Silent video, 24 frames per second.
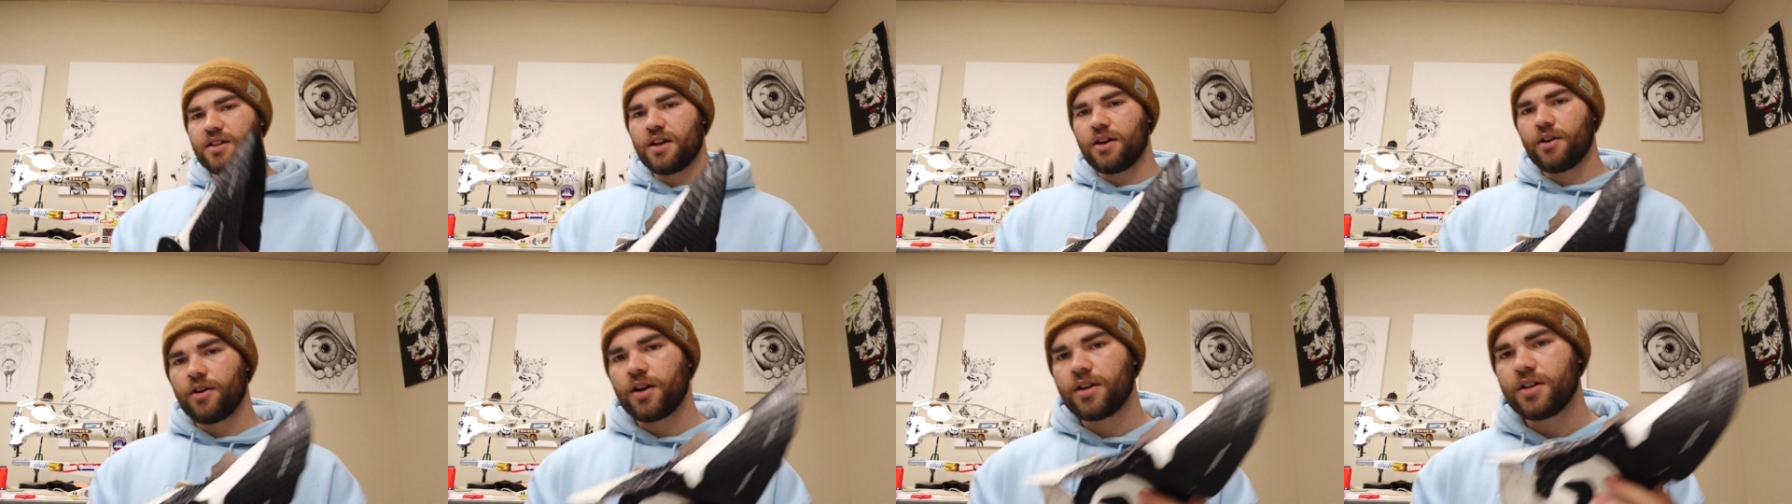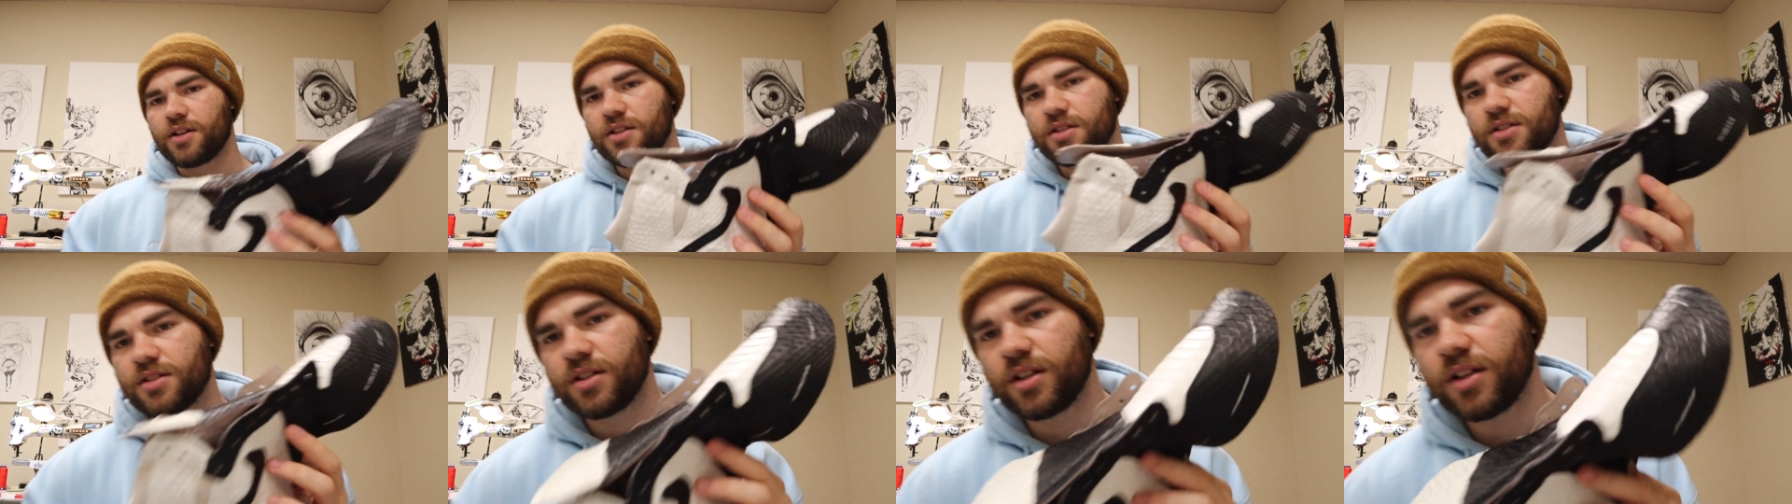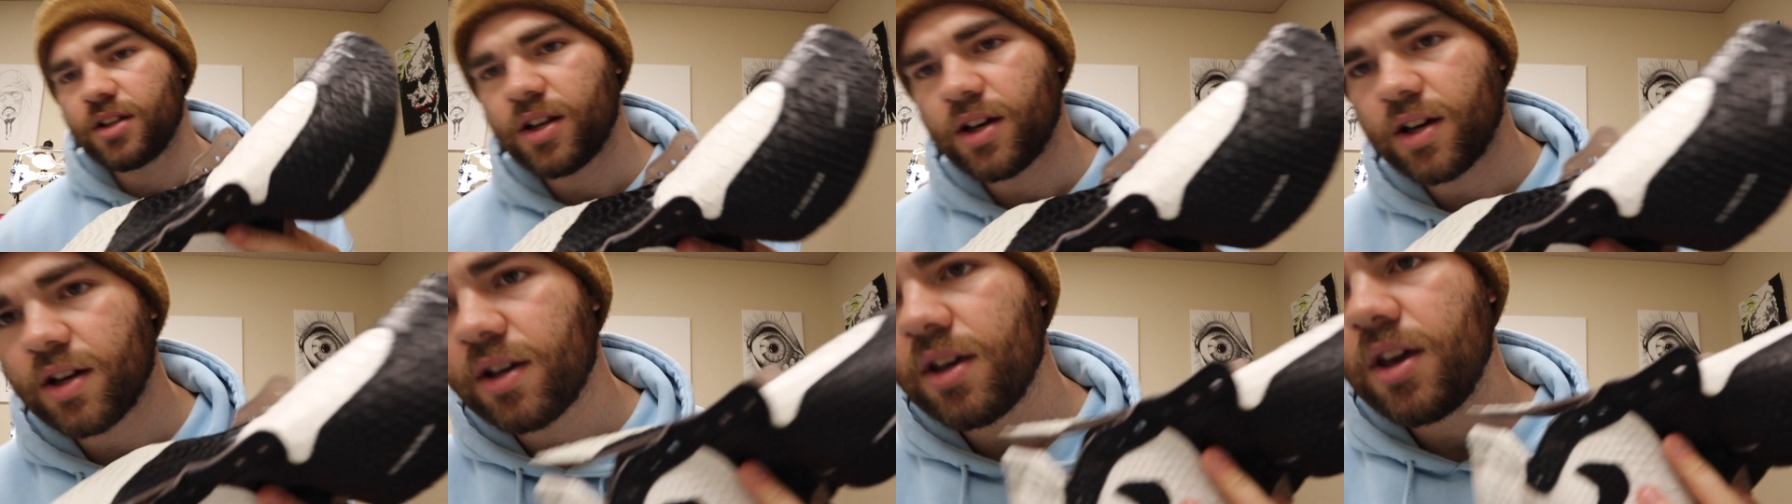Now I just
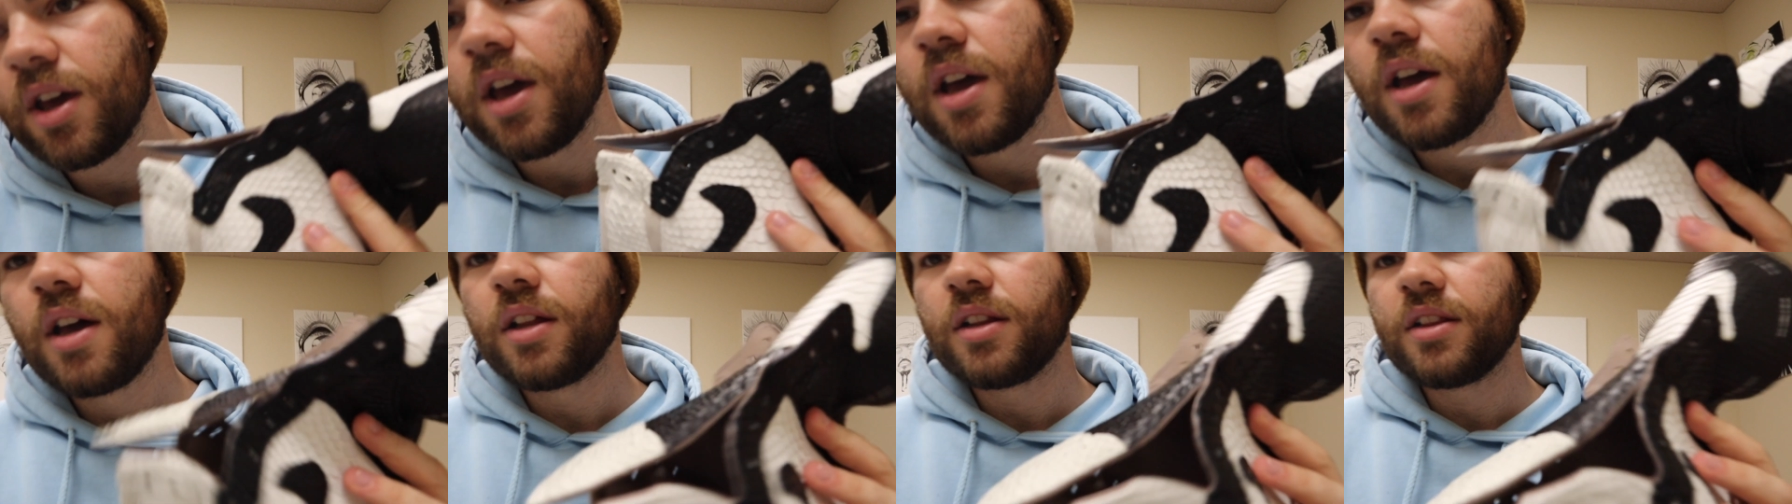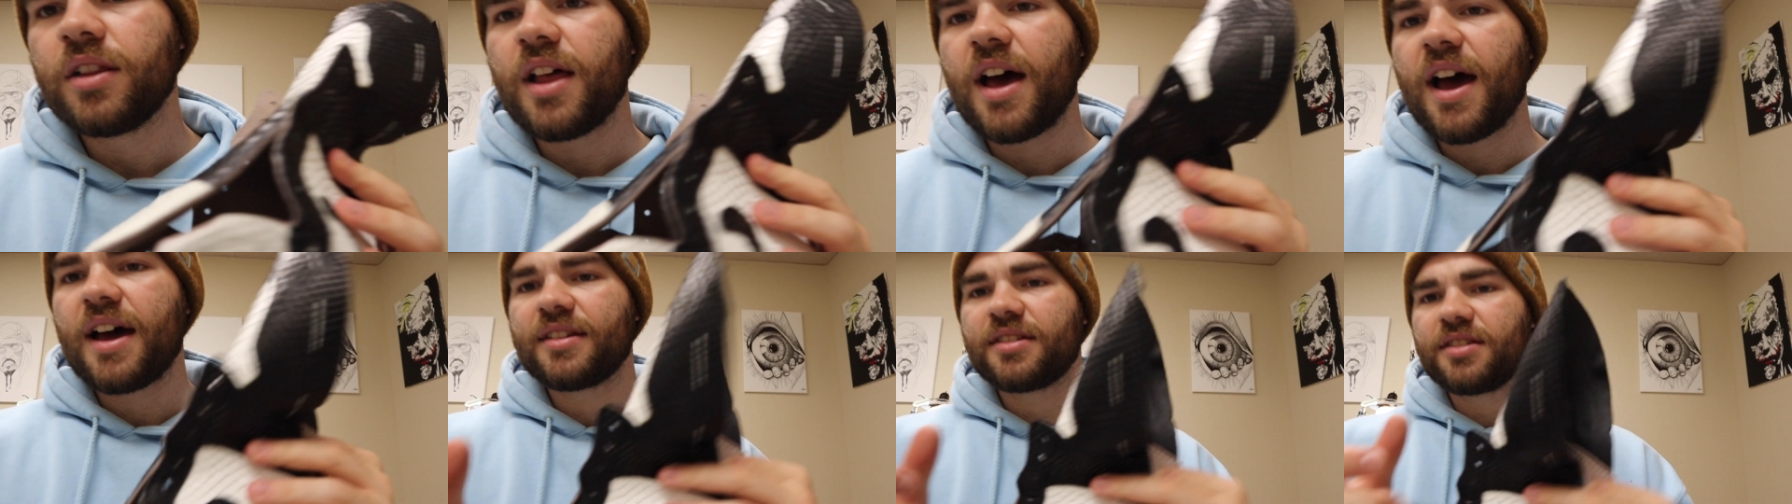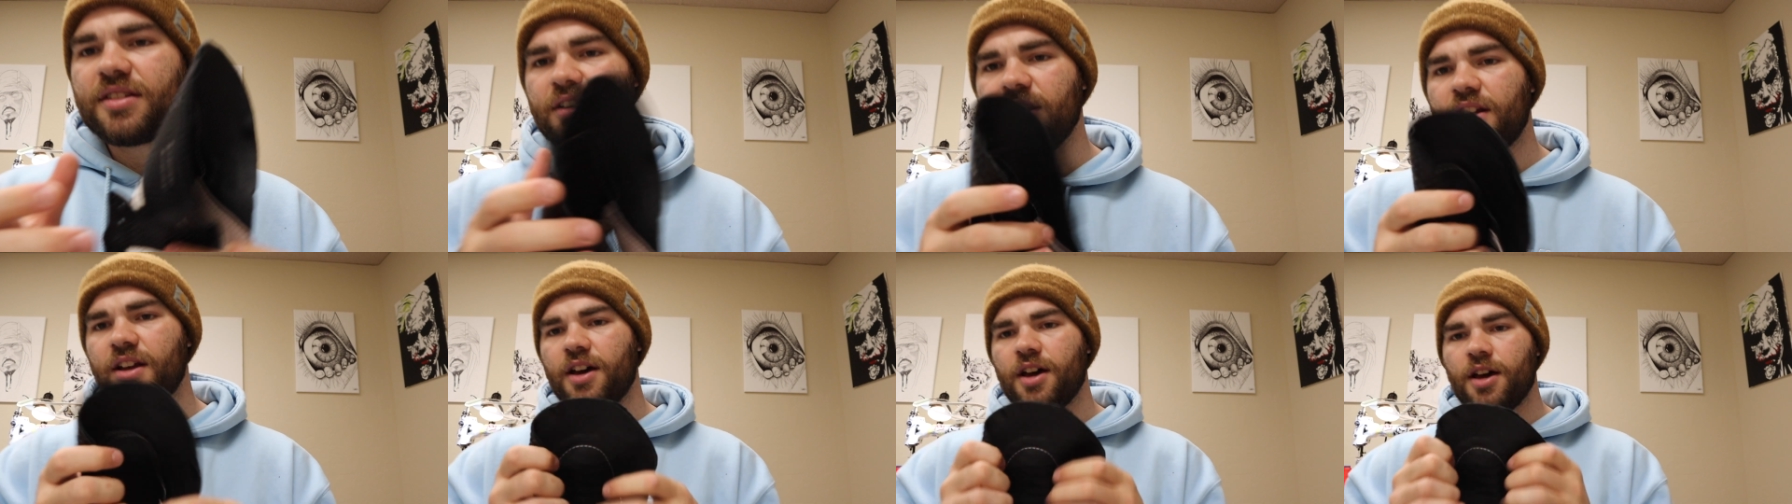need to
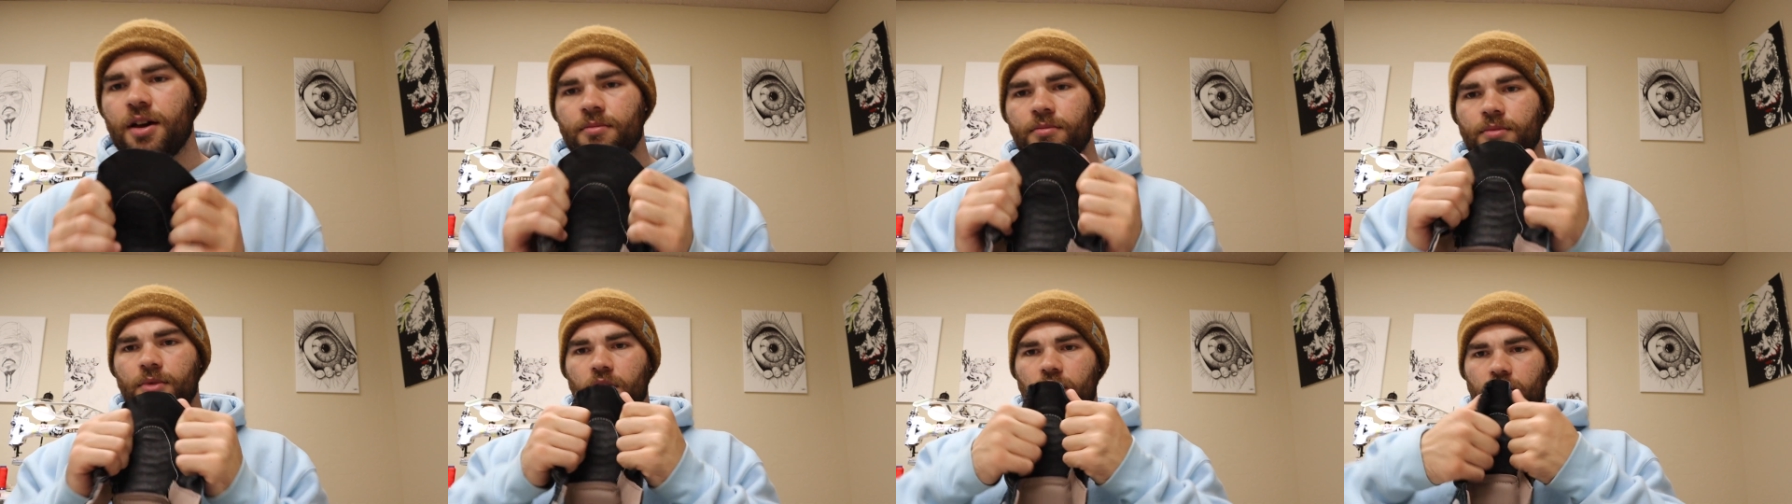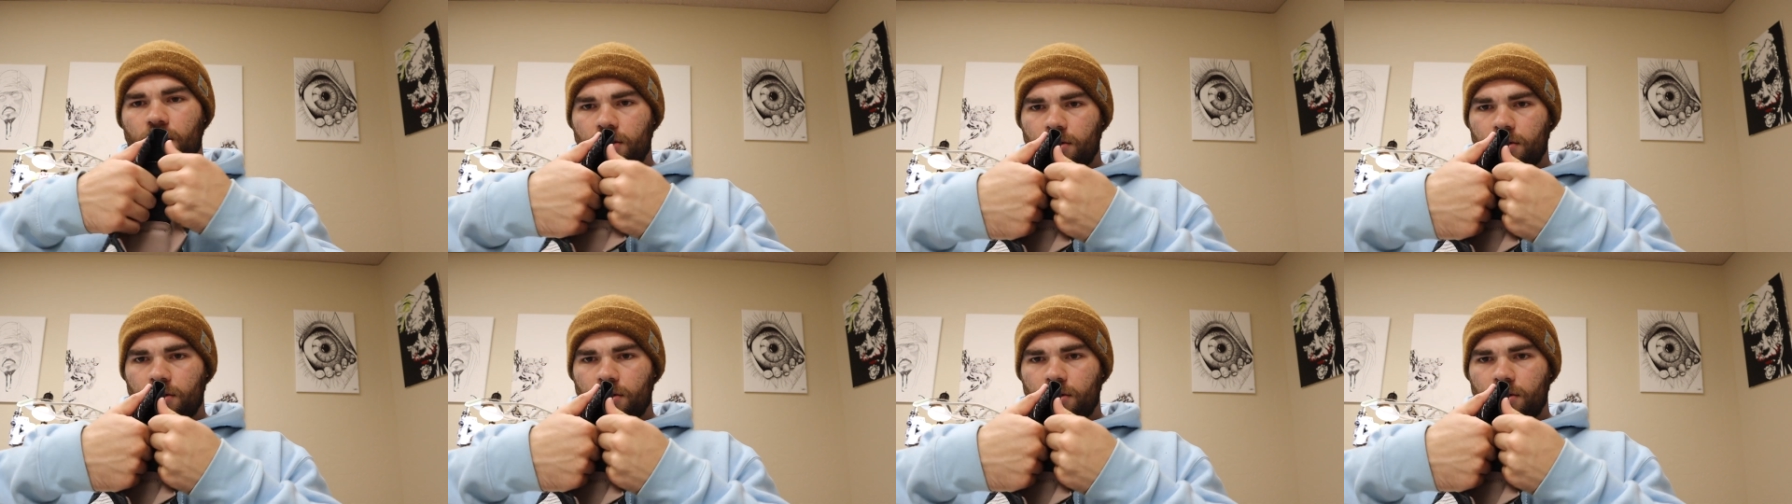lace it up,